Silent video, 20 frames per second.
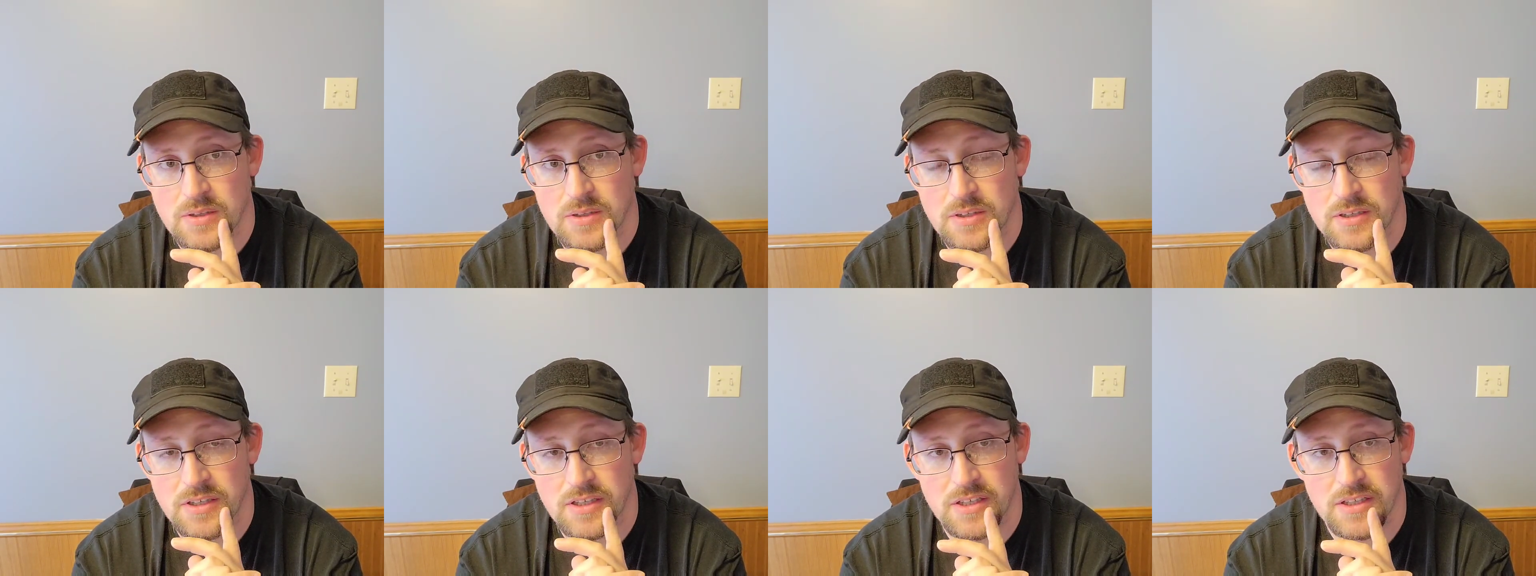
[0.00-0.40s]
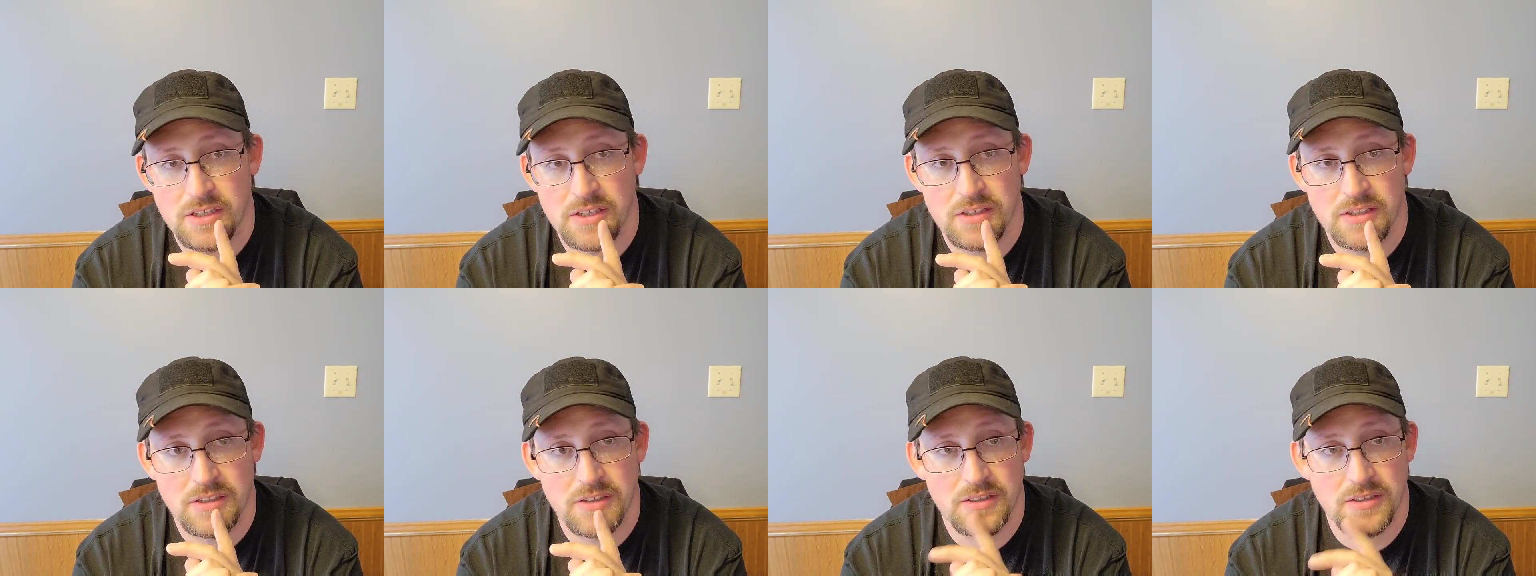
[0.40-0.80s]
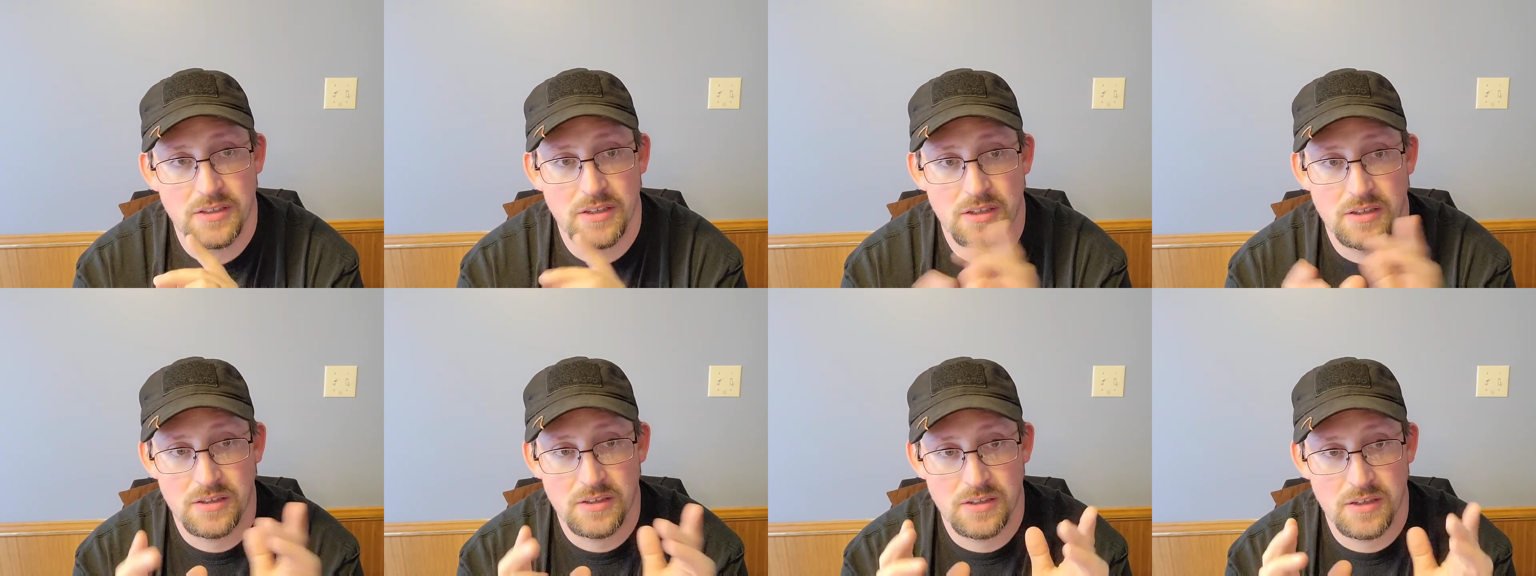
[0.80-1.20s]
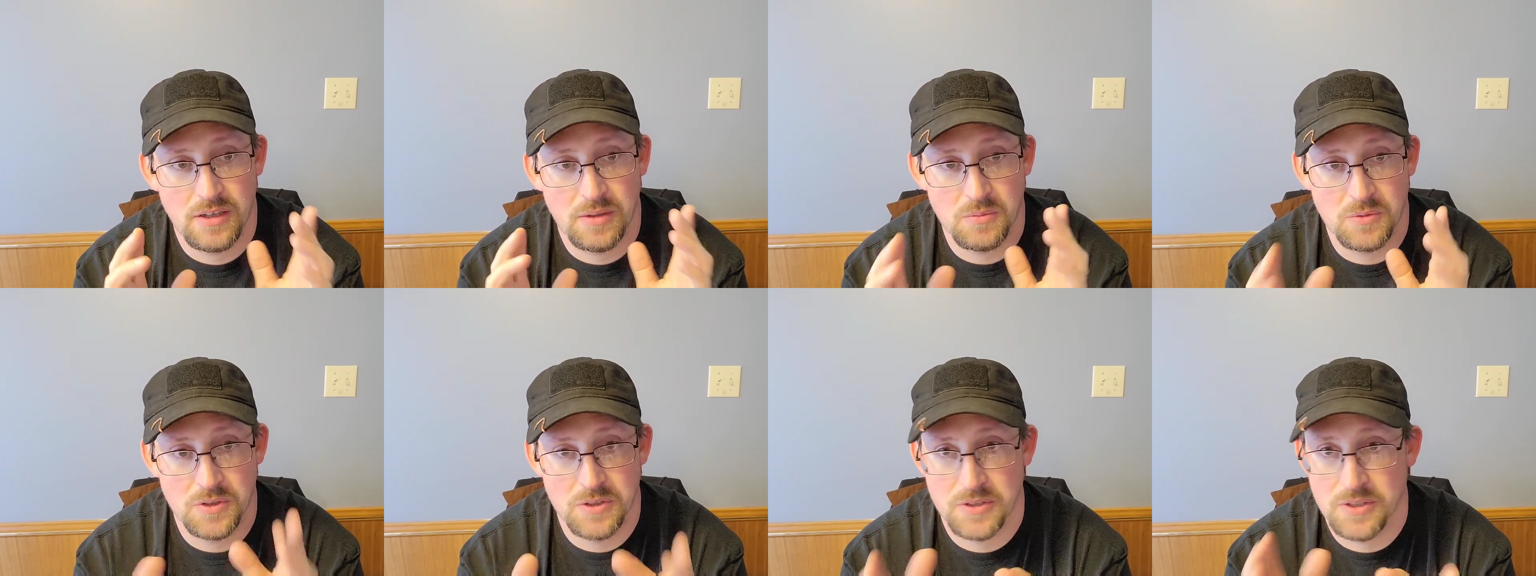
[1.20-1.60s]
And I'm
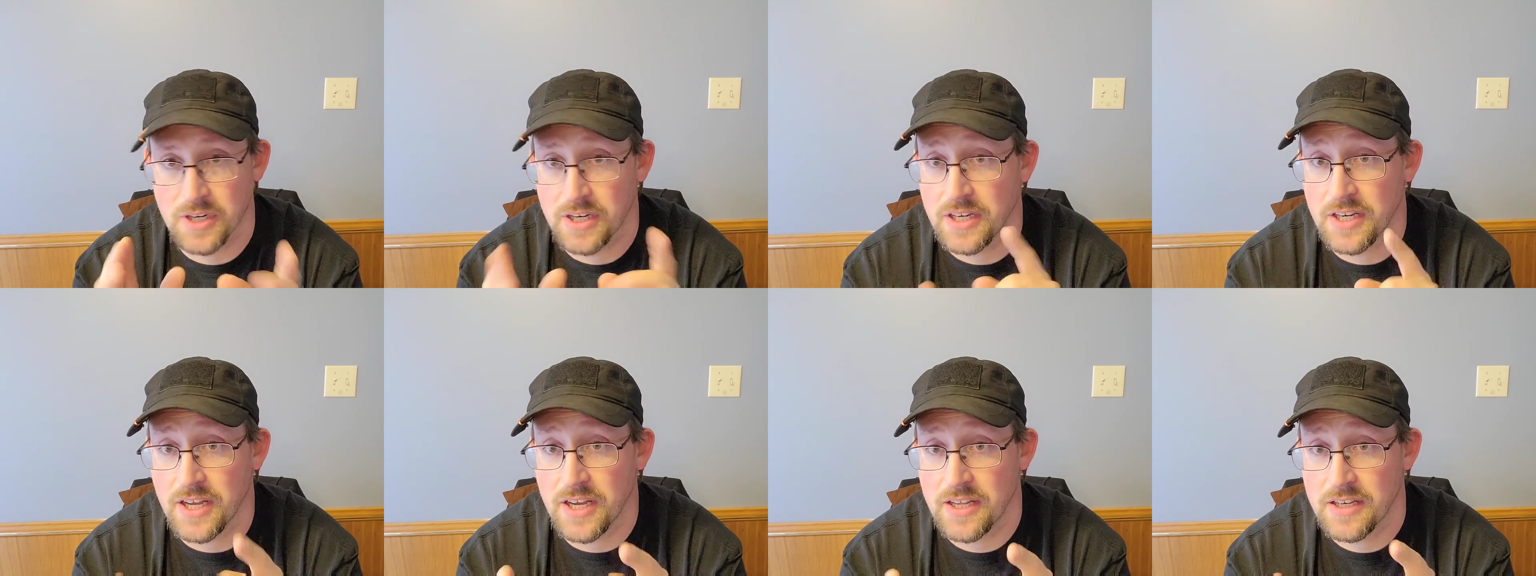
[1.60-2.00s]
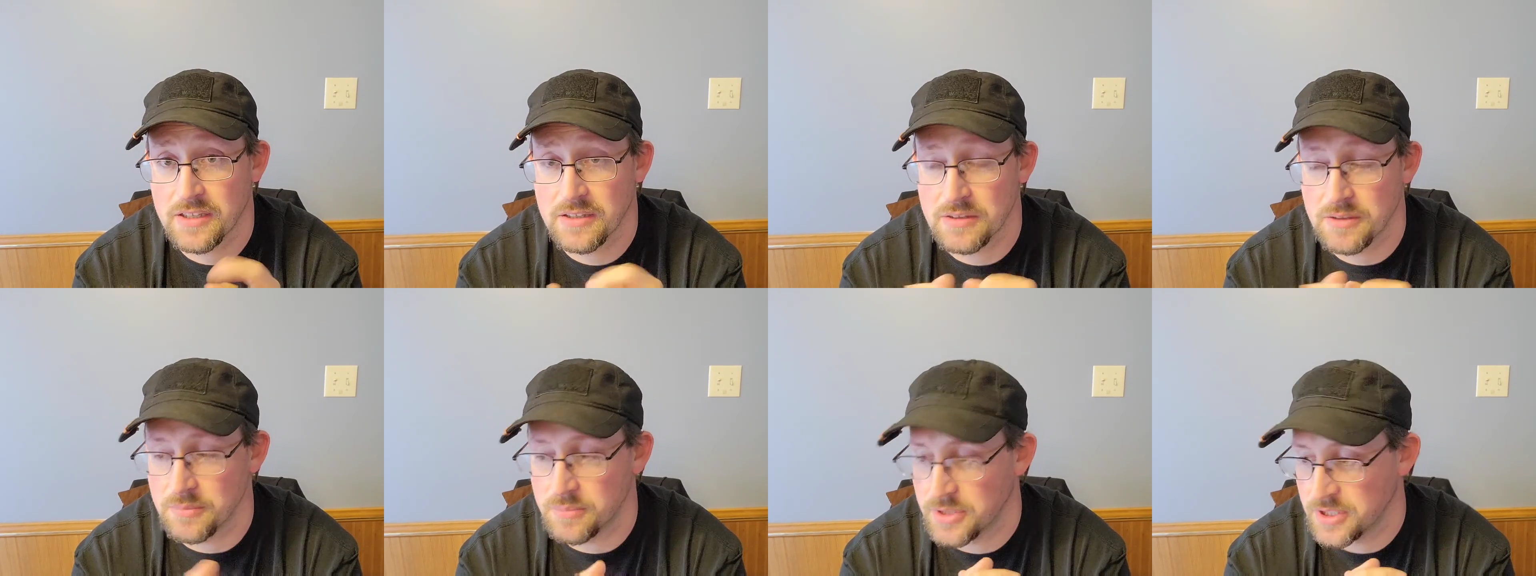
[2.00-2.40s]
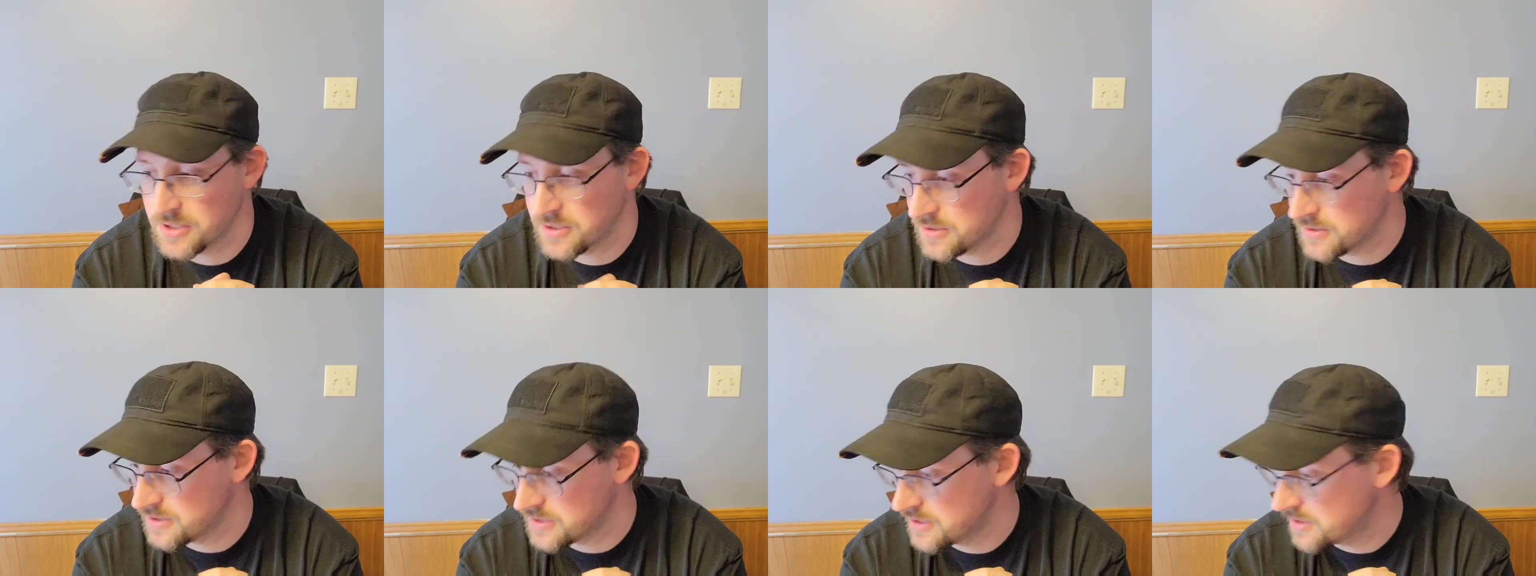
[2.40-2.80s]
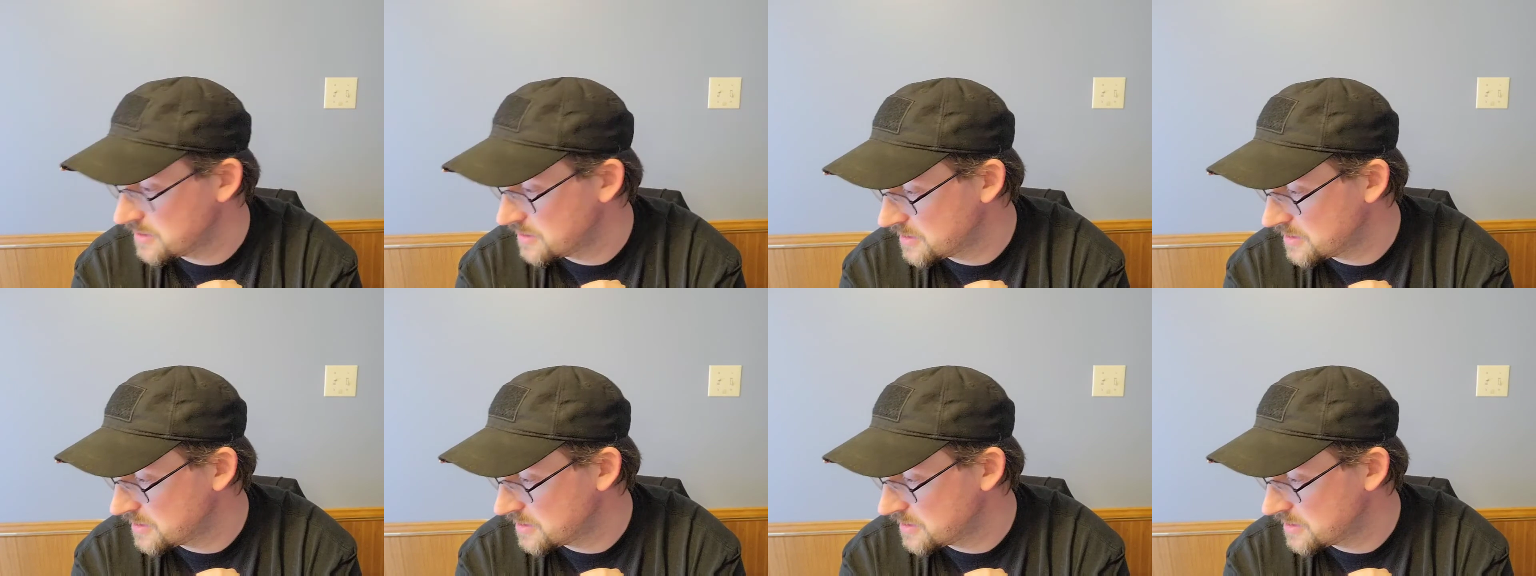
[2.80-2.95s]
going to try and edit the pictures into